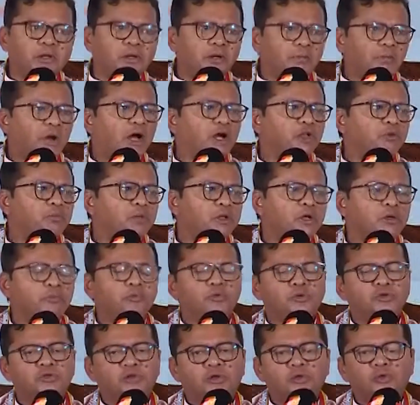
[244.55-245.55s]
Bharatmala
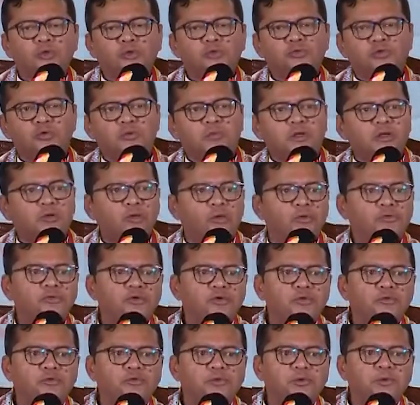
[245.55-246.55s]
project goes through my
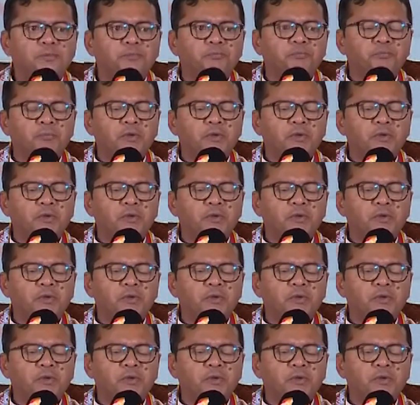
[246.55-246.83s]
constituency.